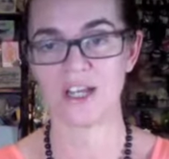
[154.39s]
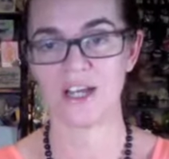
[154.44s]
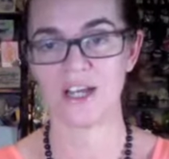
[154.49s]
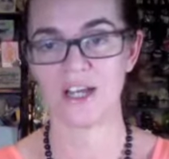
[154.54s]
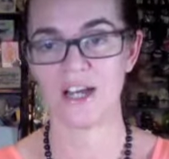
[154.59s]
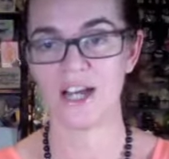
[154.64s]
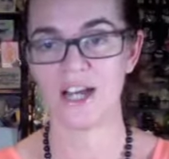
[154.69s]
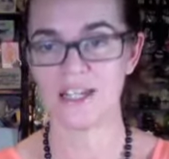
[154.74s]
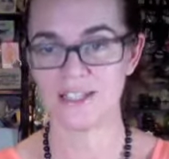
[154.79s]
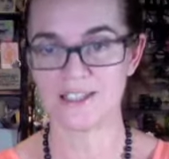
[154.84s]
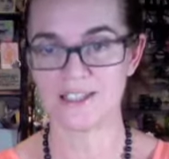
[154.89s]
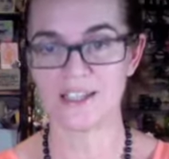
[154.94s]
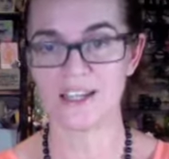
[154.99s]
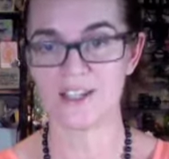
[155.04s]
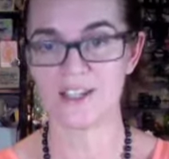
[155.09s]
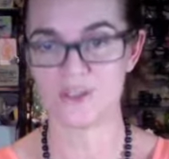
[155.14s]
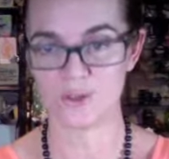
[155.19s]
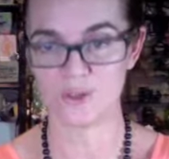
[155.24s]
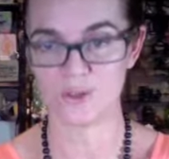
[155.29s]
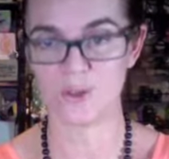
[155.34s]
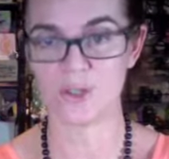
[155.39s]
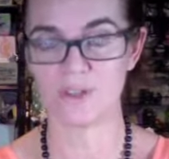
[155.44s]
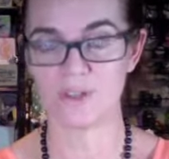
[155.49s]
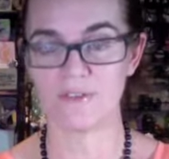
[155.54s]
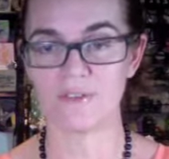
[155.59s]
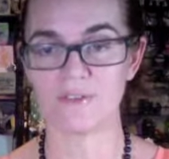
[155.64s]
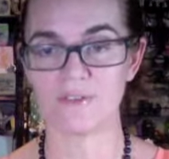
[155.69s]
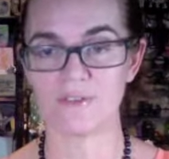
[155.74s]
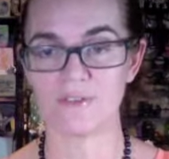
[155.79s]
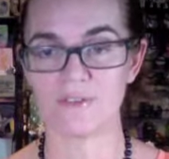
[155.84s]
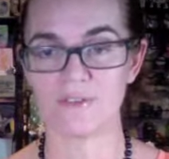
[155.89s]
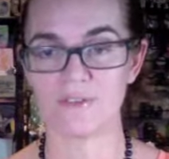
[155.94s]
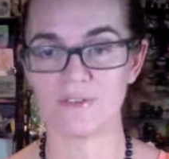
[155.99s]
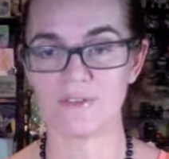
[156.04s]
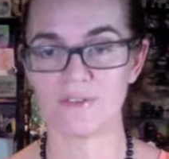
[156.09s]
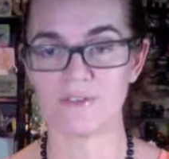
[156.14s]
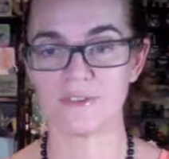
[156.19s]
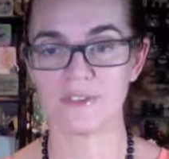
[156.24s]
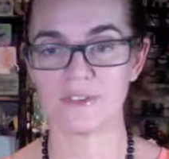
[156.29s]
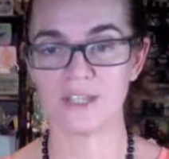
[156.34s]
I decided to do it,
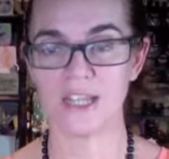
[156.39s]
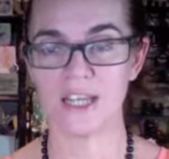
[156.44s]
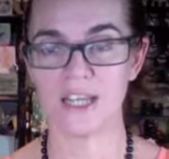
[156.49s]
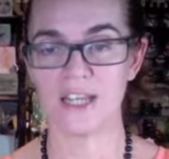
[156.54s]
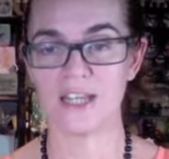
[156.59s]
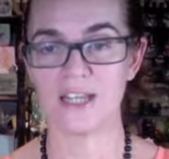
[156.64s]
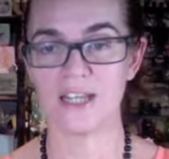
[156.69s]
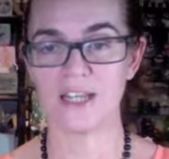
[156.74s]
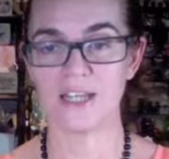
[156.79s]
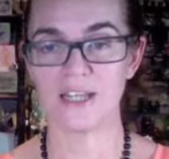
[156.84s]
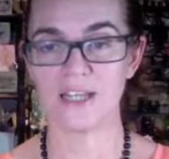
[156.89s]
and